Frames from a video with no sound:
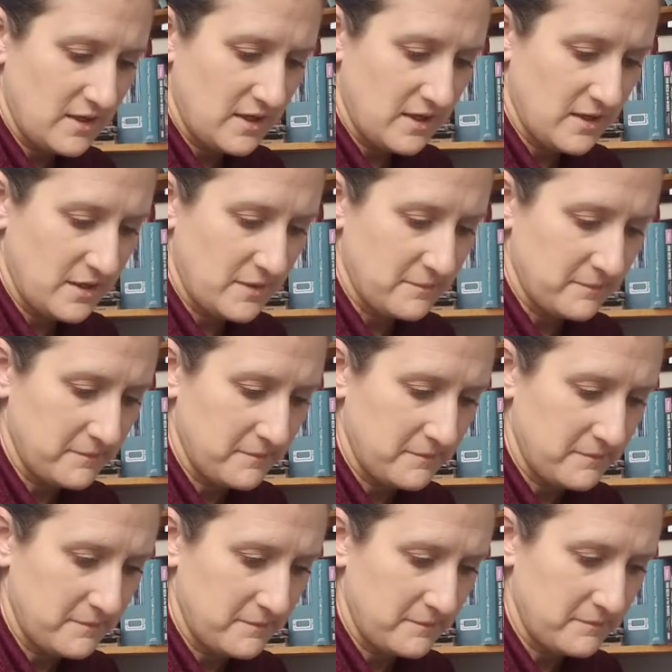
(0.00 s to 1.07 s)
Um,
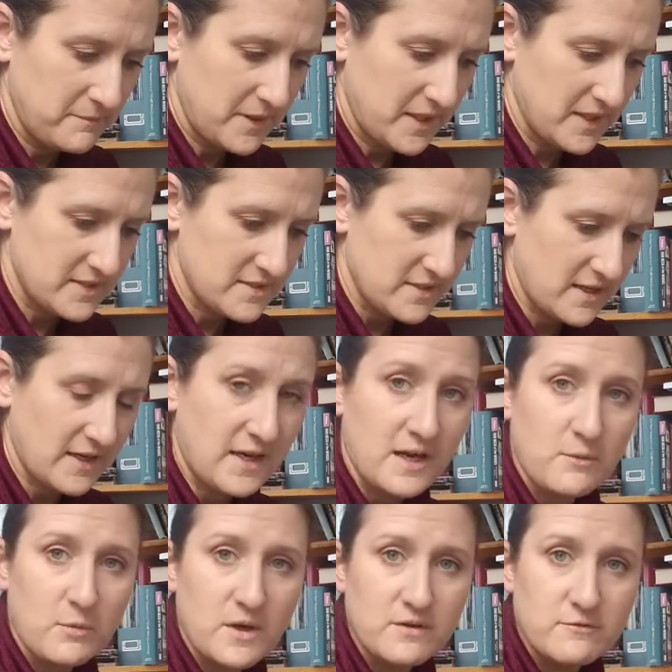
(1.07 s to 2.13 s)
but I
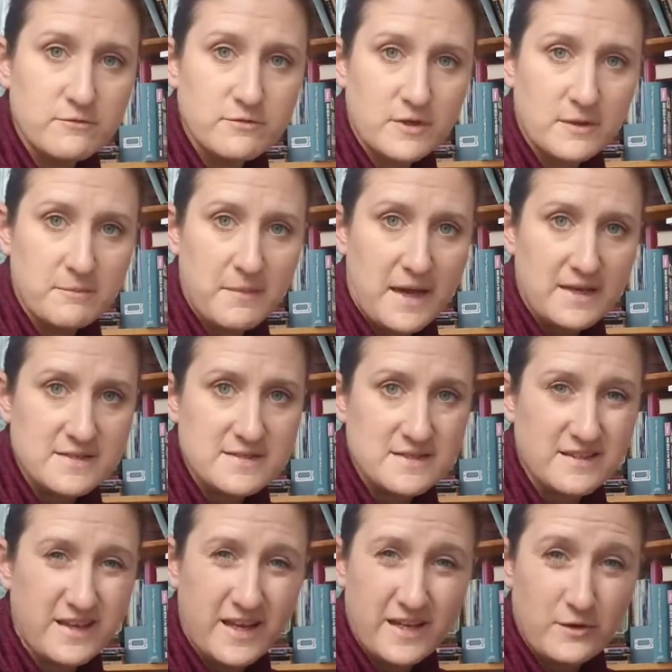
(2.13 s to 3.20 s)
got one from Max
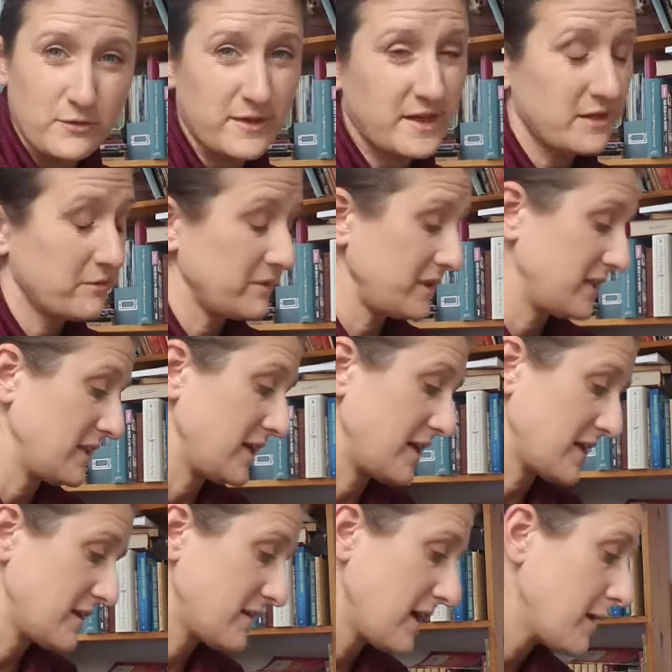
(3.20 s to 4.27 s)
Lucado that I really
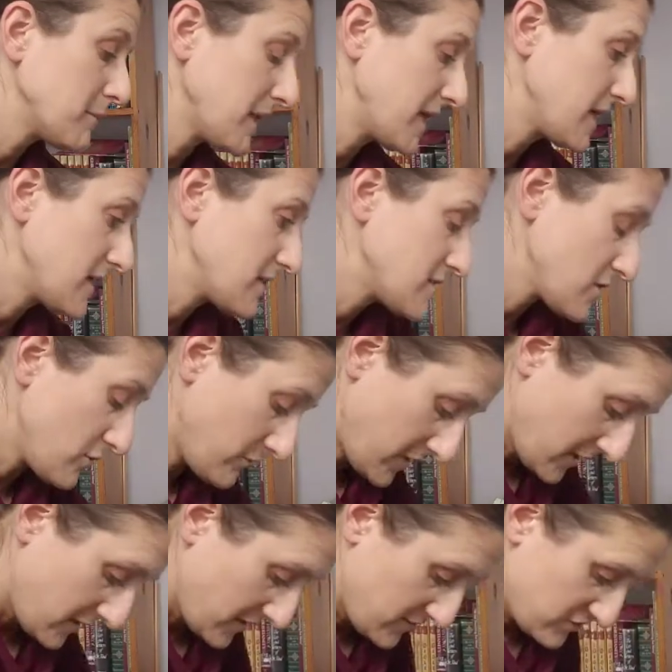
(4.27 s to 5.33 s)
like, am liking so
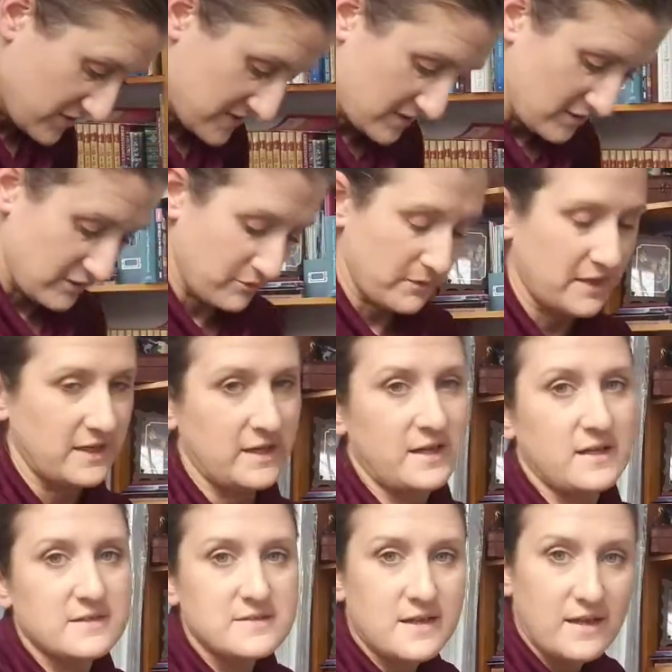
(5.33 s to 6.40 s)
far. I just started reading
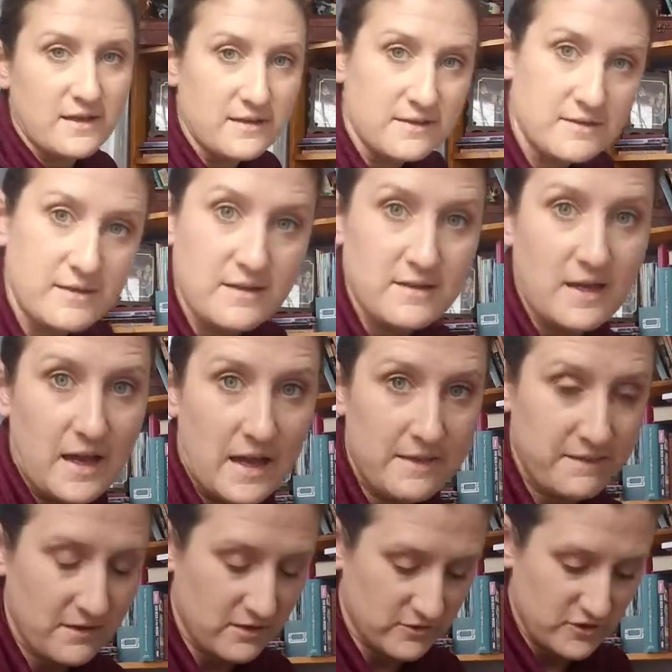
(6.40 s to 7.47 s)
it and I
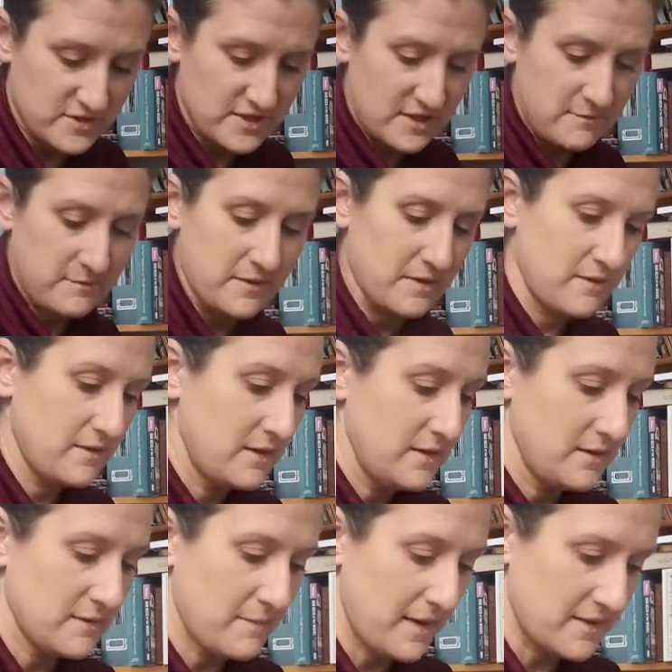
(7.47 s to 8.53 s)
think I'll just keep
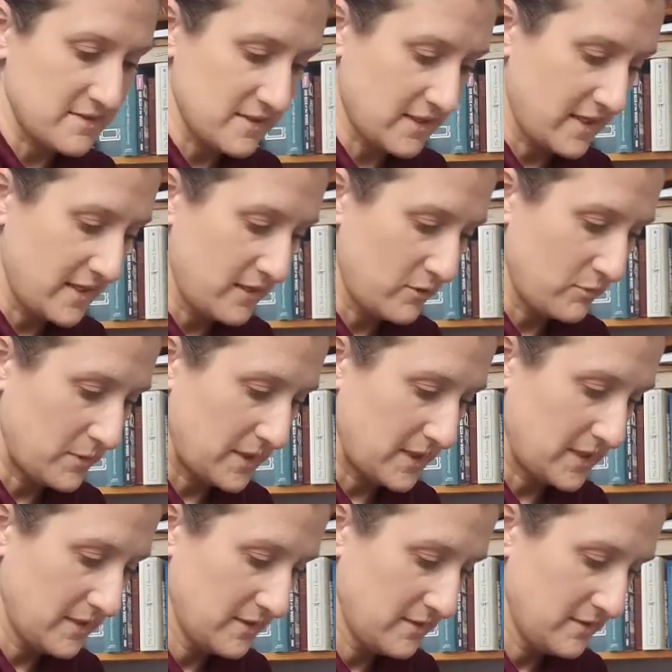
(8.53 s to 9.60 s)
Max Lucado
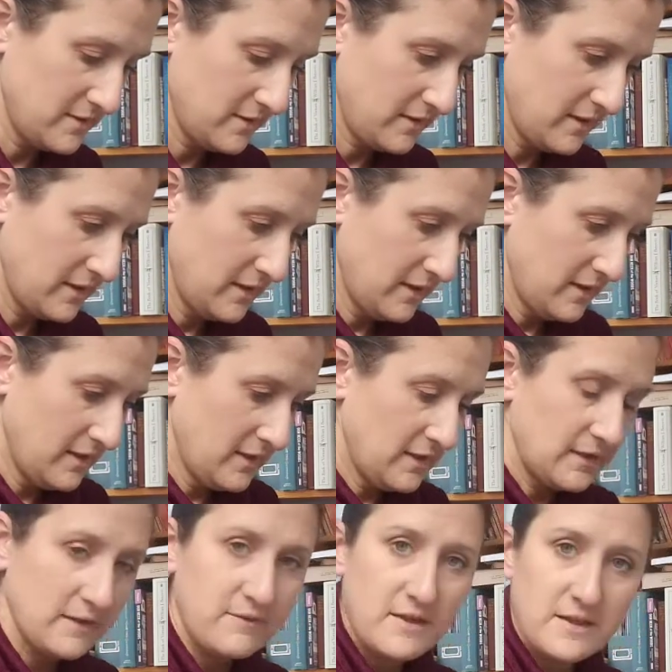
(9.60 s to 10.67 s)
one.
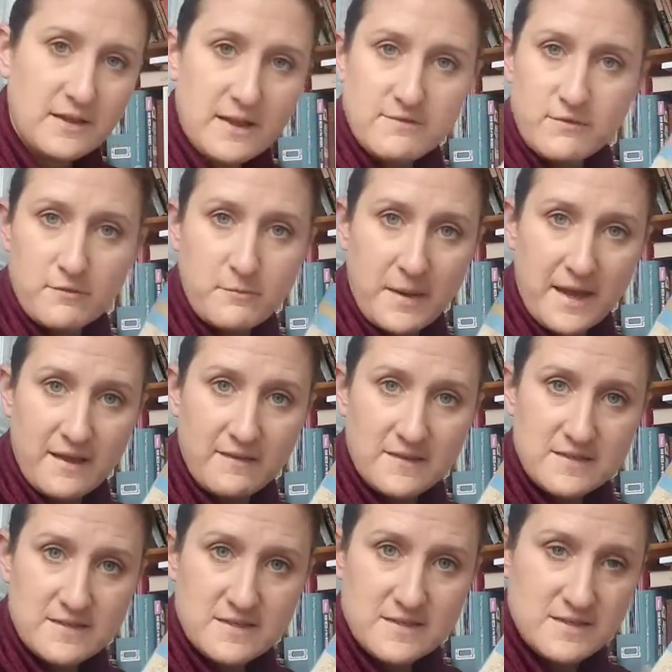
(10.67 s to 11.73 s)
Living a Life of
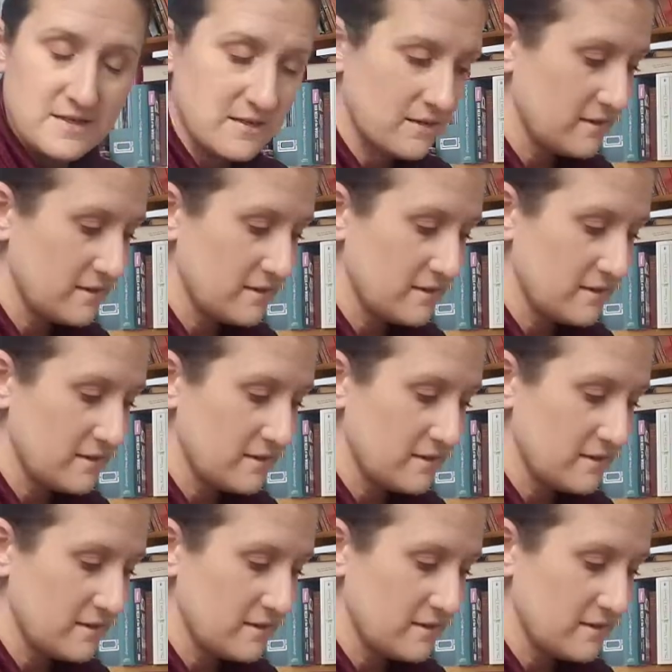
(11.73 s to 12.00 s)
Balance.